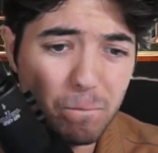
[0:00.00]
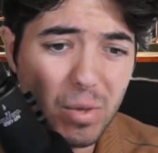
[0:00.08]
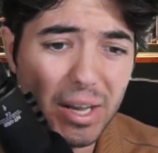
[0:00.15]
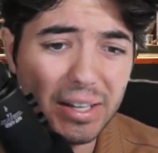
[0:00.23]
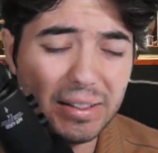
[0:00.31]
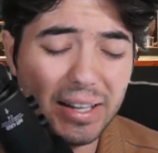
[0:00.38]

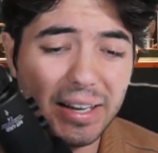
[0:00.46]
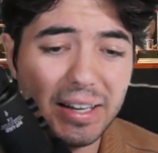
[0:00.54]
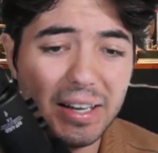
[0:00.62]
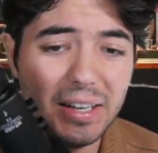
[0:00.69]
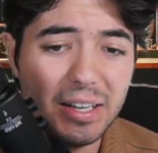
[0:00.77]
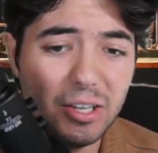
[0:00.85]
And
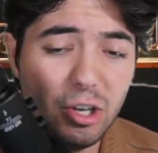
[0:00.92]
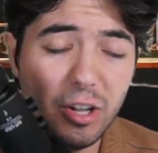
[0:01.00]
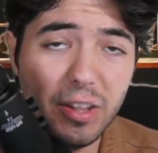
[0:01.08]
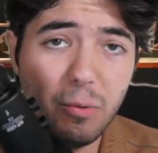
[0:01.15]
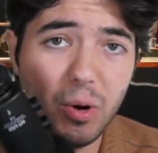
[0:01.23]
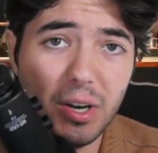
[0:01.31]

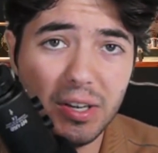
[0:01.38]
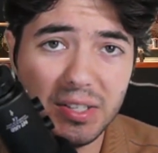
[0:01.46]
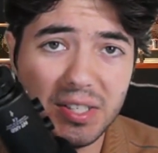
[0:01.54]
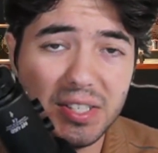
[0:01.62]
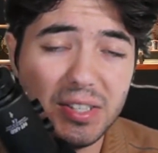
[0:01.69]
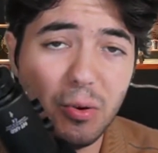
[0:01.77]

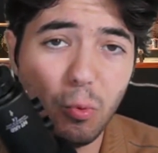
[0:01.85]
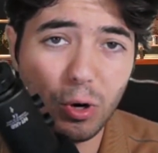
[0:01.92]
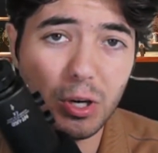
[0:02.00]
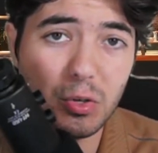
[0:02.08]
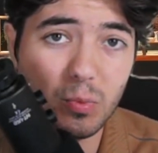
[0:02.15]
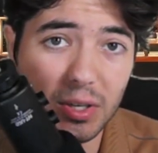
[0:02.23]
the
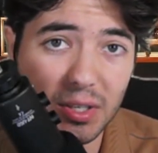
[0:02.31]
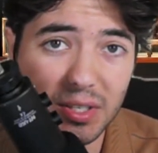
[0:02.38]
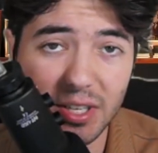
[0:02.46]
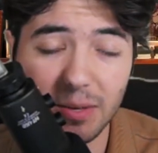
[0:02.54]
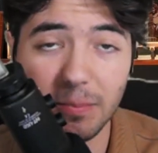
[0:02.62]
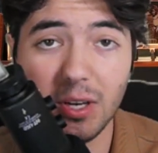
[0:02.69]
workers wanted to
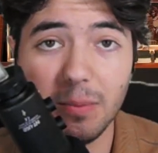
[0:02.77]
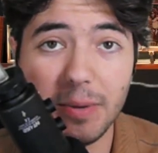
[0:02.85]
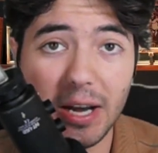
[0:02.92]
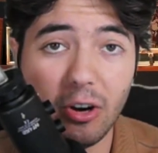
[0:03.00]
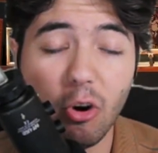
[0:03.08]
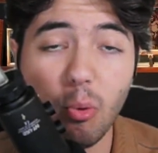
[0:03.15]
send money
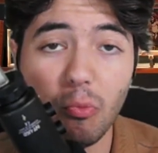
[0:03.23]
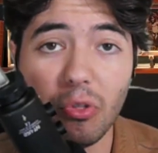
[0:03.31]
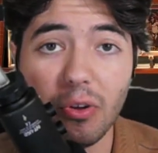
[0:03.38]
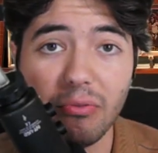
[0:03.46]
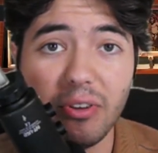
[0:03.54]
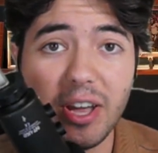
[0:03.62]
back home for
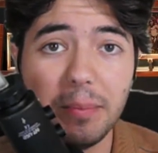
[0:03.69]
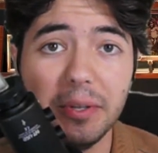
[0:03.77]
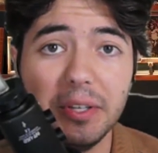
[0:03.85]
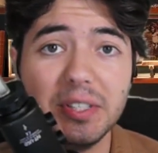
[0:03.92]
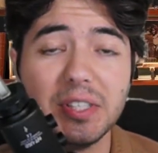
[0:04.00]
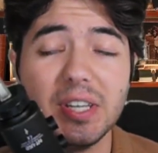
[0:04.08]
their
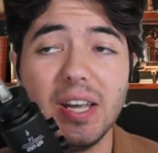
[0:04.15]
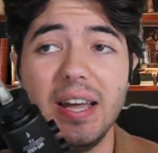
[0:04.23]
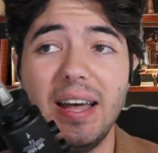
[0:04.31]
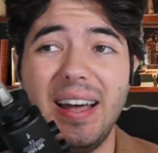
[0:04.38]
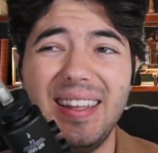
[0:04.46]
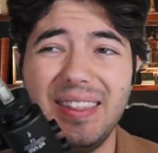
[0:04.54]
families,
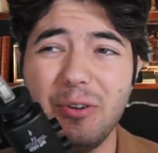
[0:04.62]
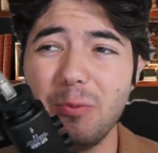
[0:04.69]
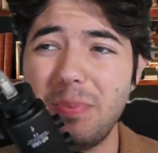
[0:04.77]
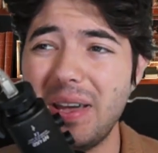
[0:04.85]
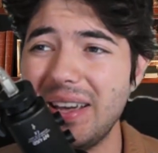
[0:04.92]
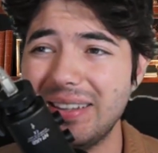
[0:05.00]
and they were
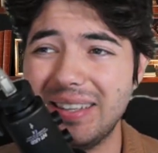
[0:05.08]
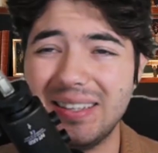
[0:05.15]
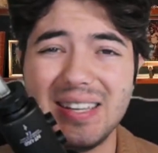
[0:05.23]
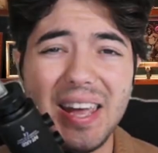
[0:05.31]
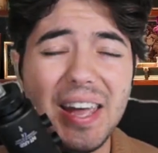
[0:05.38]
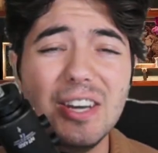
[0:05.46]
paying like
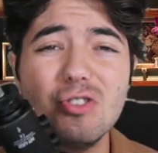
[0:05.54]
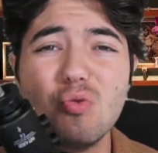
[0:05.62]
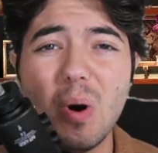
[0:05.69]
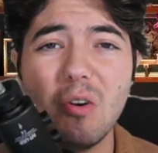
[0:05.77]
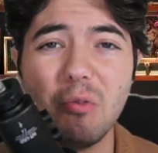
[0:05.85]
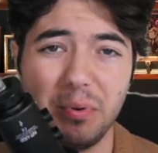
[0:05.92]

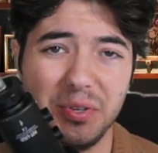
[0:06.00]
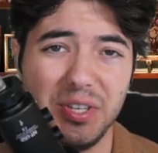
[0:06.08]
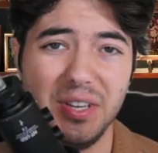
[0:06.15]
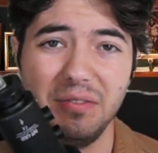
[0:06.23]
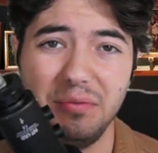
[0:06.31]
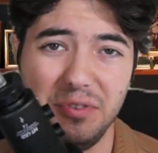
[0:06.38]

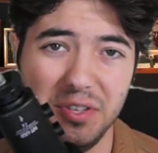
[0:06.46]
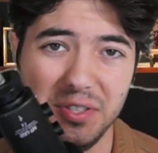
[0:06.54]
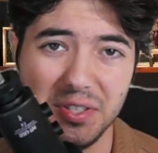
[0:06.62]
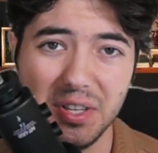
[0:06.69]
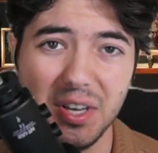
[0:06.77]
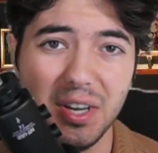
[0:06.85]
10-12%
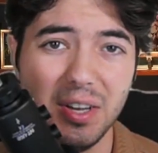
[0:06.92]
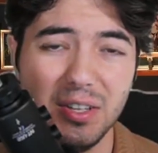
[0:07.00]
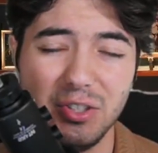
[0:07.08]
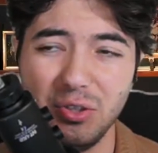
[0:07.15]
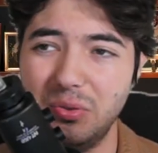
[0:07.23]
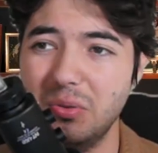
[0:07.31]
fees
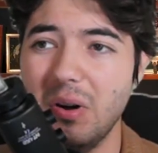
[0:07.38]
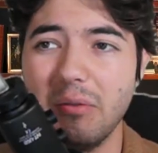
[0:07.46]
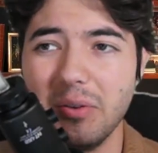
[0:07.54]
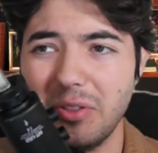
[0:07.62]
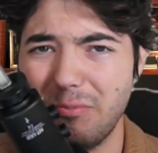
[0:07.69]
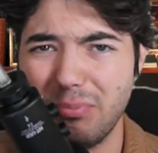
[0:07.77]
to
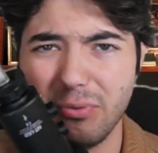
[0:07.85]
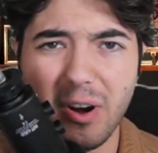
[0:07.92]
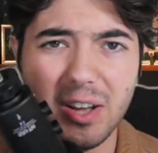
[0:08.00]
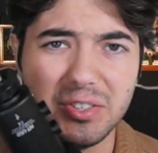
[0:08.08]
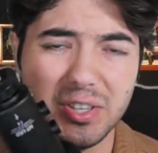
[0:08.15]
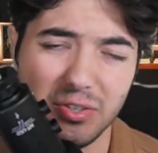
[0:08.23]
whoever the
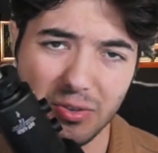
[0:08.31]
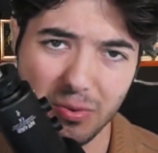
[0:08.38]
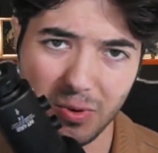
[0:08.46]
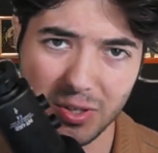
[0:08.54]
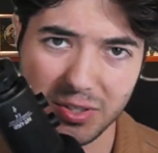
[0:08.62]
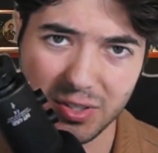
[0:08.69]
processor
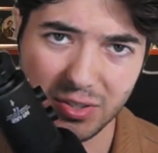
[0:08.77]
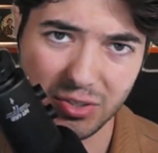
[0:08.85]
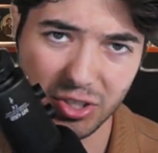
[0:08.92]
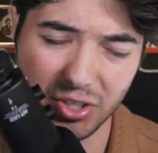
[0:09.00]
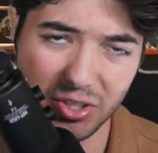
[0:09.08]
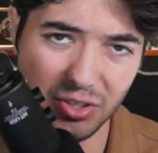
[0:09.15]
was
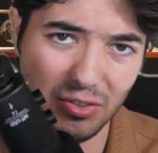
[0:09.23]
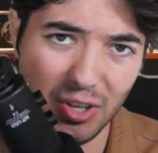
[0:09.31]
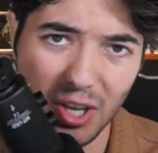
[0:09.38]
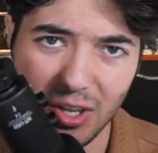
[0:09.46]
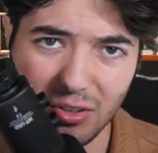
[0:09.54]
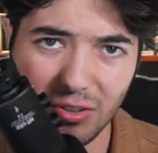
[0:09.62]
just to
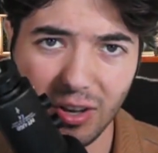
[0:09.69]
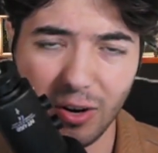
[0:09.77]
do that